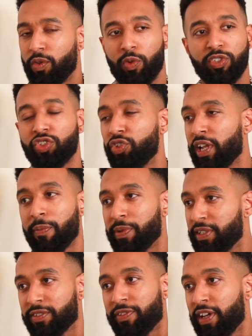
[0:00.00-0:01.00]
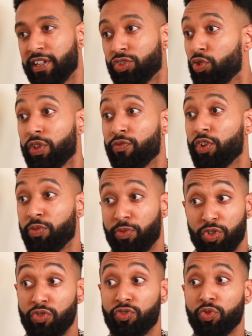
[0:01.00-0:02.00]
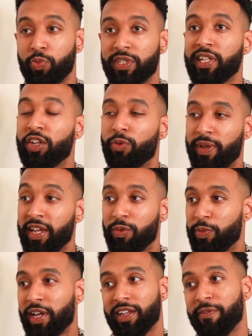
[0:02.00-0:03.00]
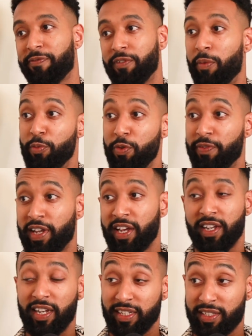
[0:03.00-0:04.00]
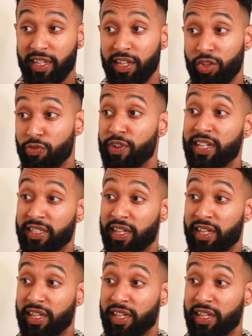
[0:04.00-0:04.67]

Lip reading: And once you nap, it's fine. There's nothing wrong, but we stayed up late and we had a movie night, and the next day you're really